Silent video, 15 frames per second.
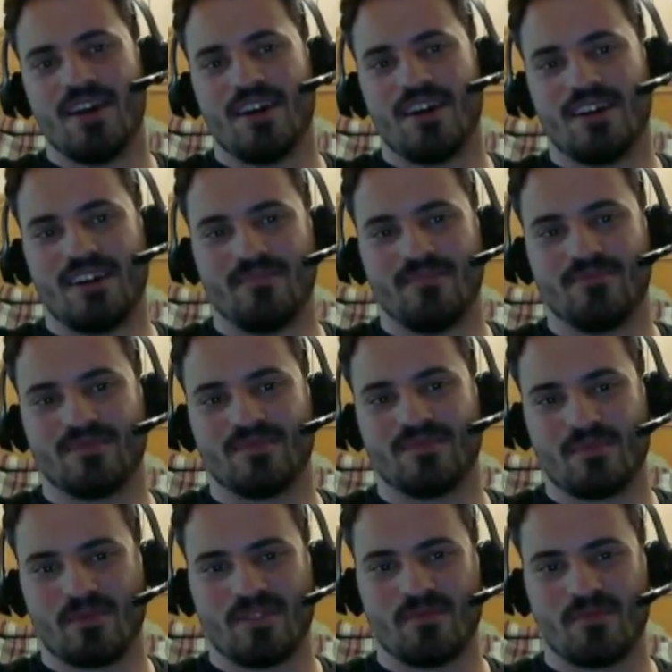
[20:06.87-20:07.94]
Let
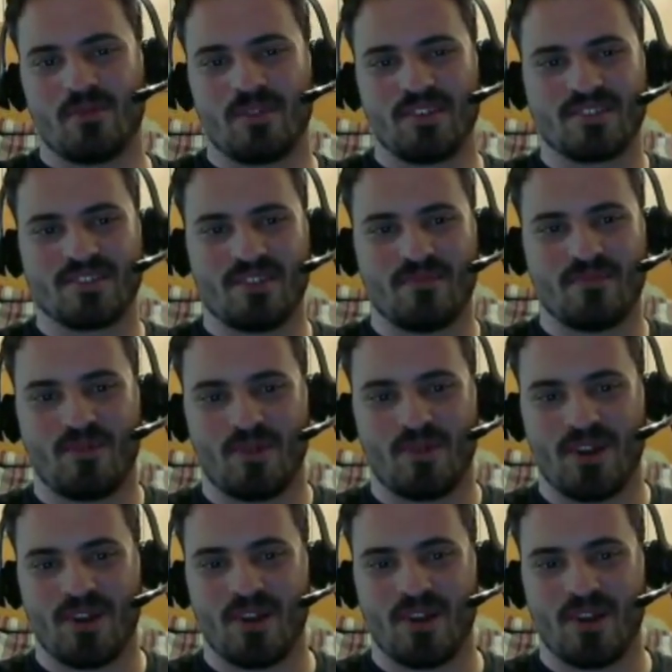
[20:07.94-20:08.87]
me read something for